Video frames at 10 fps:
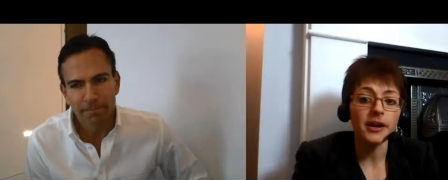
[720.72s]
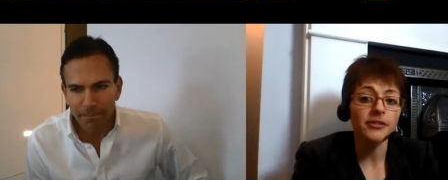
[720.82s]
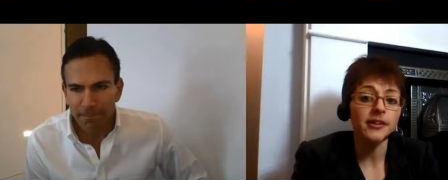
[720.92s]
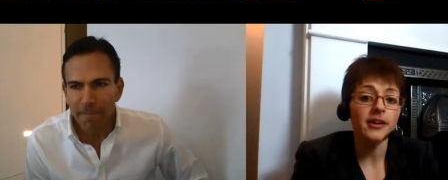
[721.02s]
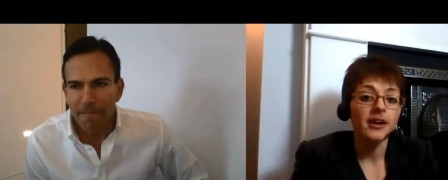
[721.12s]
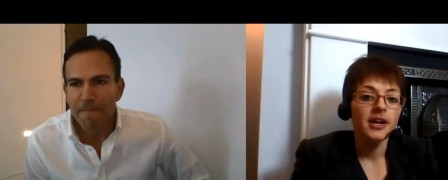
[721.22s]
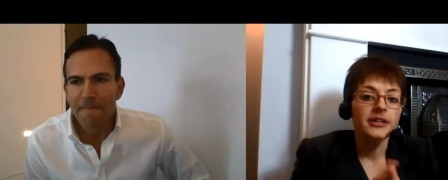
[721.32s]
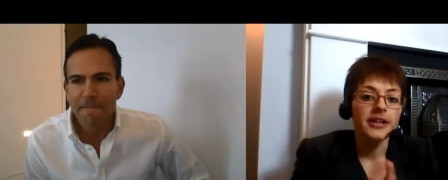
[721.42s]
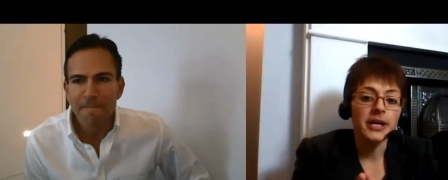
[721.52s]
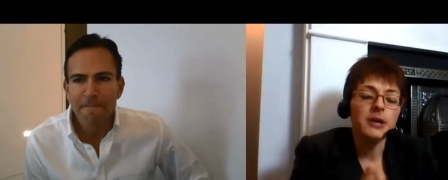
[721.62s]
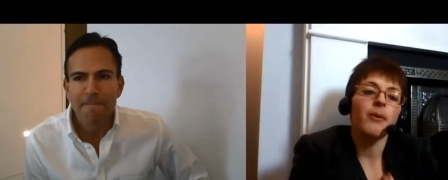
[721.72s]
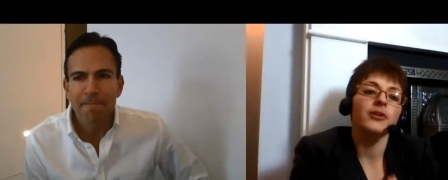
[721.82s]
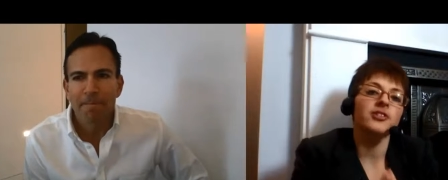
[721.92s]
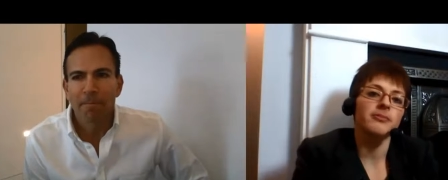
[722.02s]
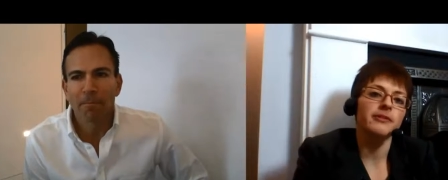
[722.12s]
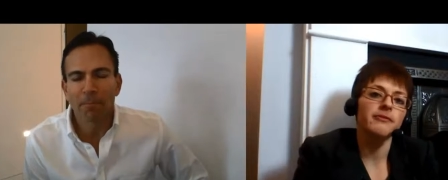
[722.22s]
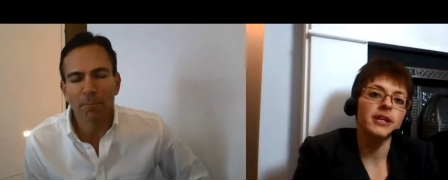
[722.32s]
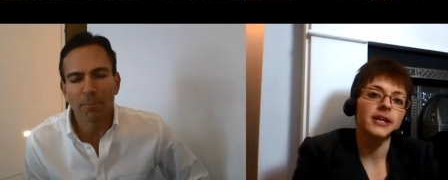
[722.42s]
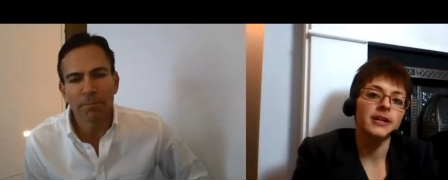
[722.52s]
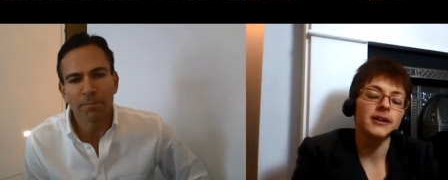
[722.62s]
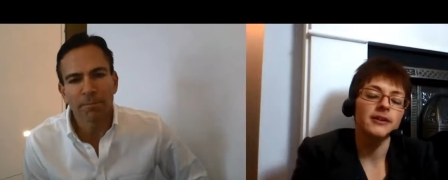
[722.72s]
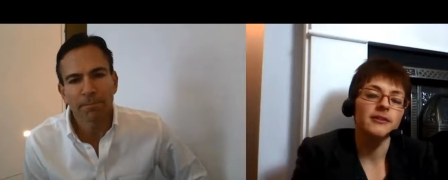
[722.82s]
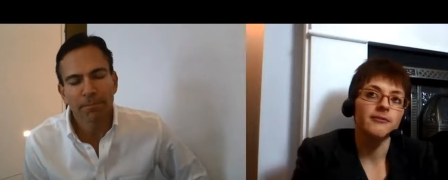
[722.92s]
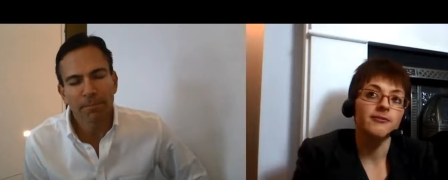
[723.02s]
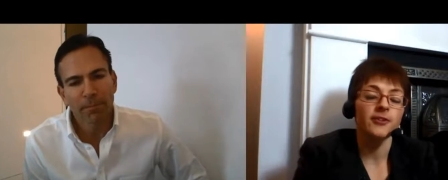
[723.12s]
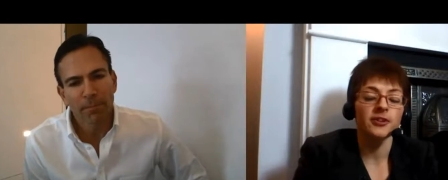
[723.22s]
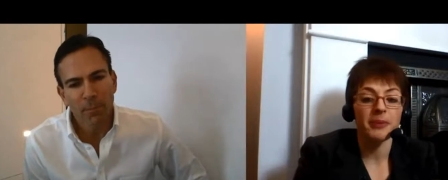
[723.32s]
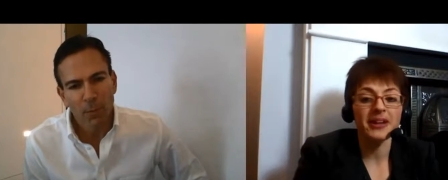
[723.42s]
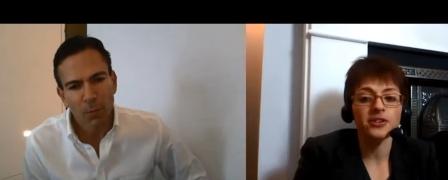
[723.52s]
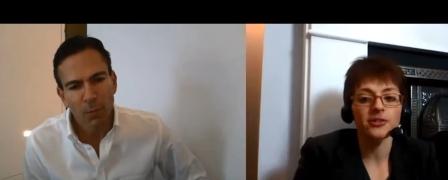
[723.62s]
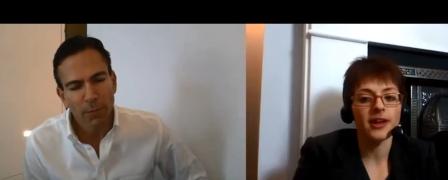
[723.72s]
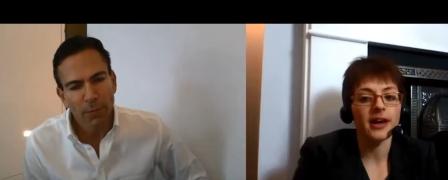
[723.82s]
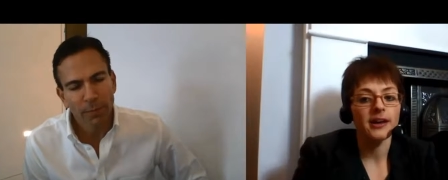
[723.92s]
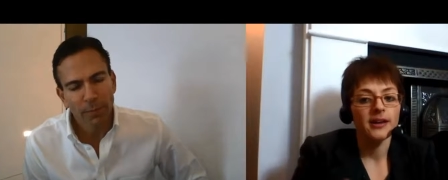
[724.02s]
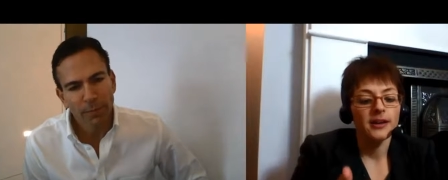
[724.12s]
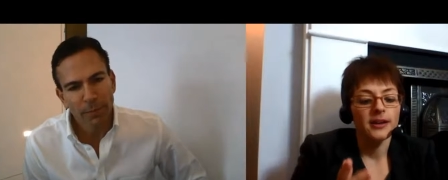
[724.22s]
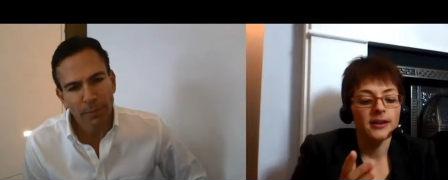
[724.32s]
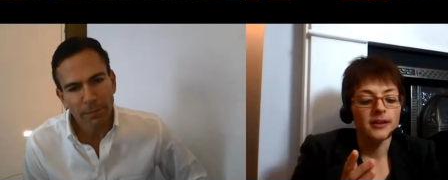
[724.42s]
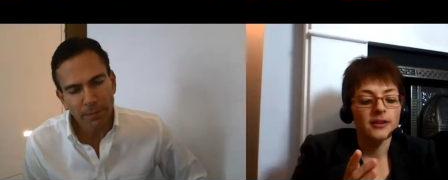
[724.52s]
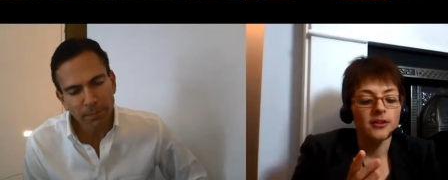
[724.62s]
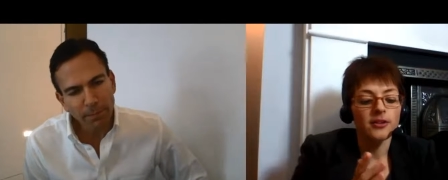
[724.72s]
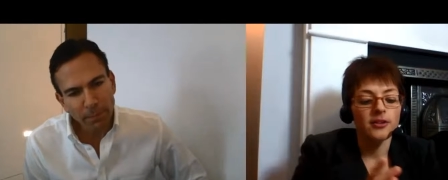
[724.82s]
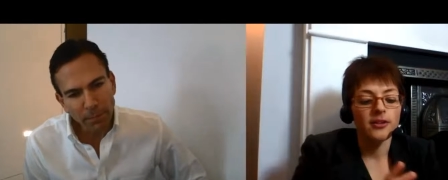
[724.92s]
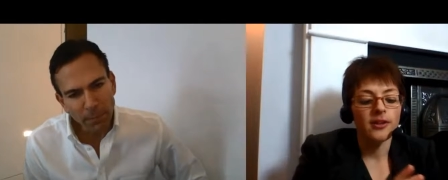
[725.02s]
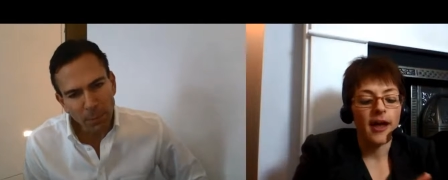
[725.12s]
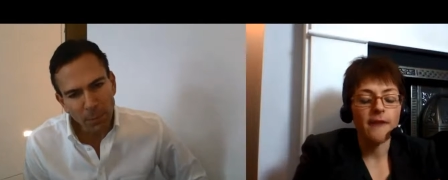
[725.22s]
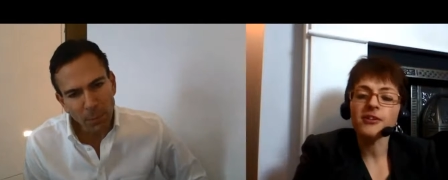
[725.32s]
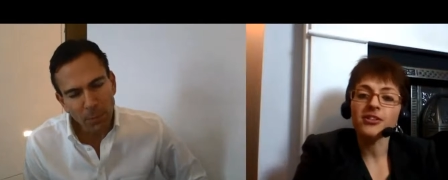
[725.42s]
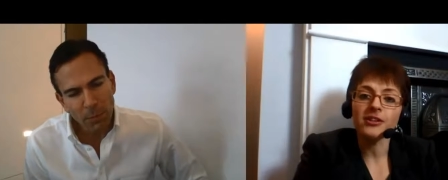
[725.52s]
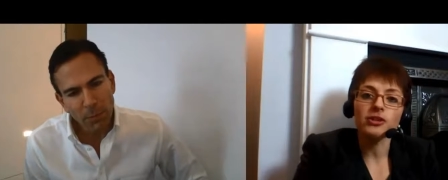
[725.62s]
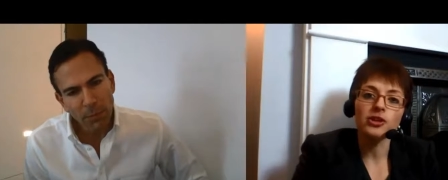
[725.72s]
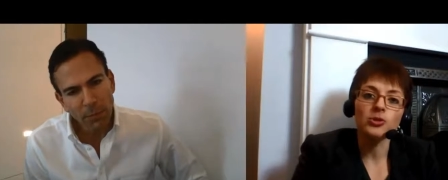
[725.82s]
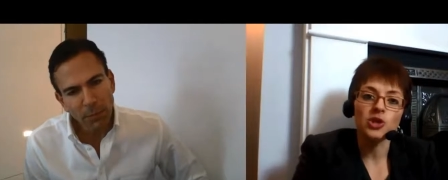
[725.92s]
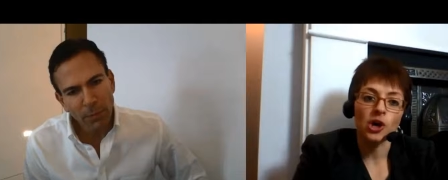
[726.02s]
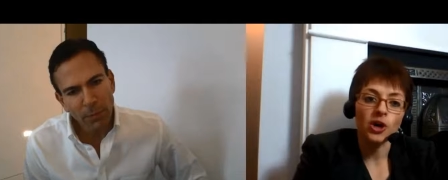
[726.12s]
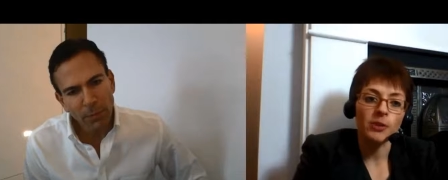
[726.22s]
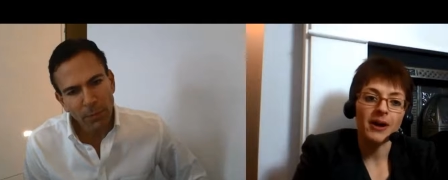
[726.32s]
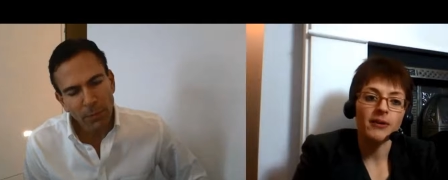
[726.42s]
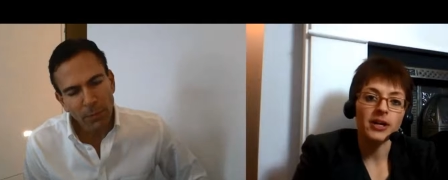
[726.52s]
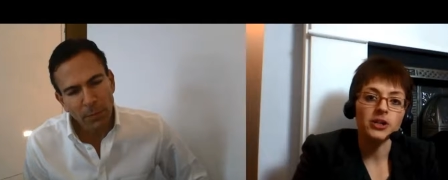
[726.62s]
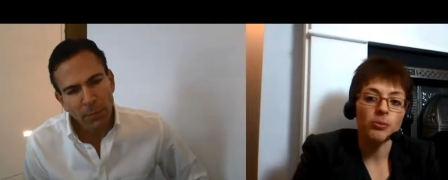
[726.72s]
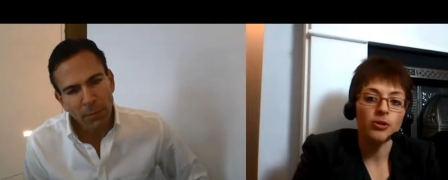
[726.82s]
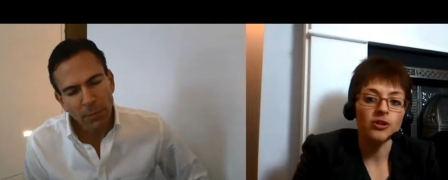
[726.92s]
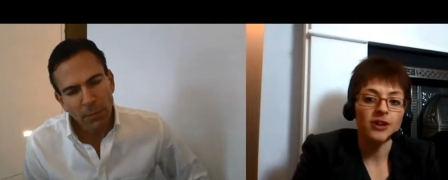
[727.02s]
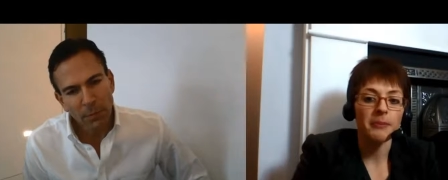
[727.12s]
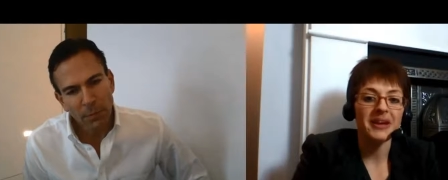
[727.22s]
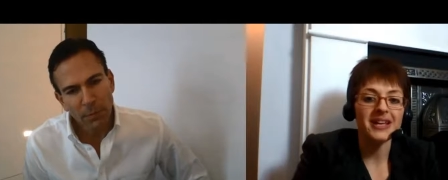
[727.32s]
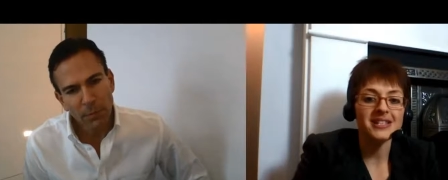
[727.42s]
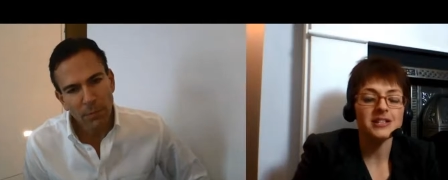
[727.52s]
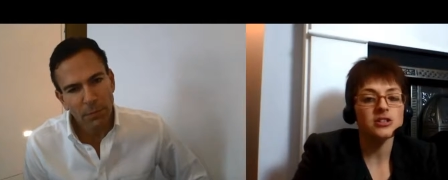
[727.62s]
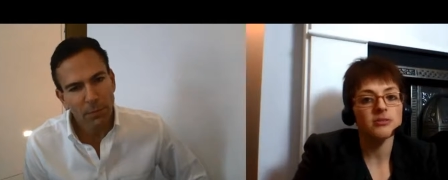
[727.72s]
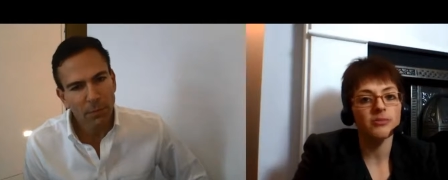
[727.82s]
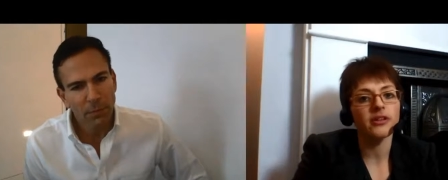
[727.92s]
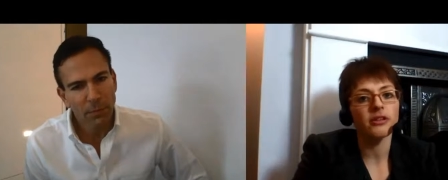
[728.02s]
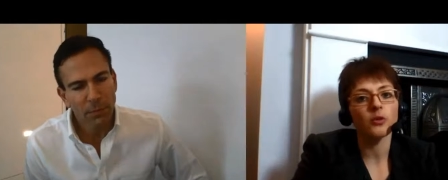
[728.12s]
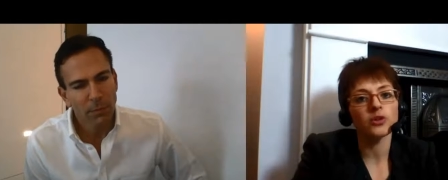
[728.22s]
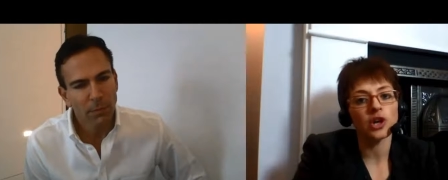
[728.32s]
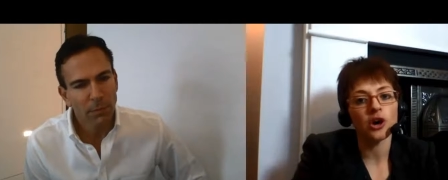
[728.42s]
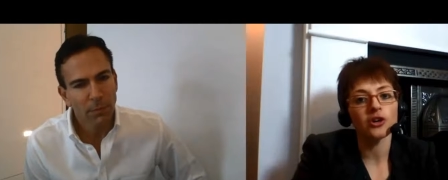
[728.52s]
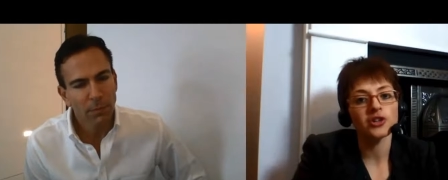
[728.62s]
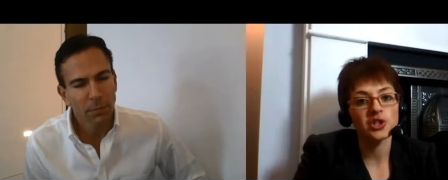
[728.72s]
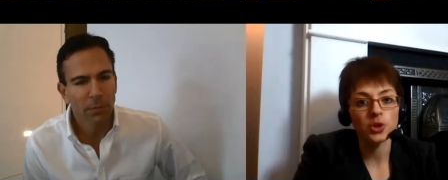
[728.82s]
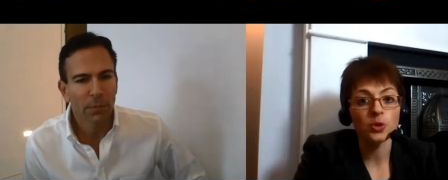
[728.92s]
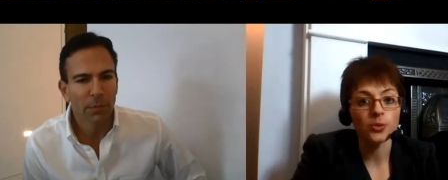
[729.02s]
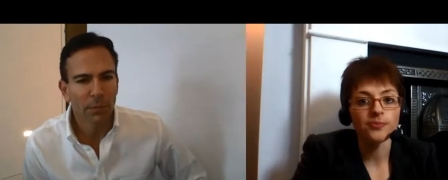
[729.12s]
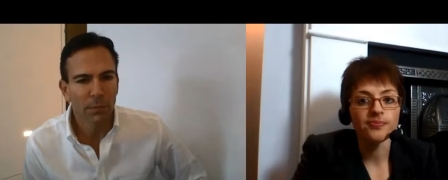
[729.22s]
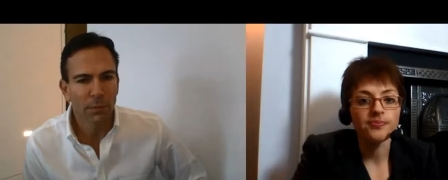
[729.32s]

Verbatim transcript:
Speaker 1: and I think you hit upon something really fundamental there. Everything that you talk about in your program isn't something that we're taught at school.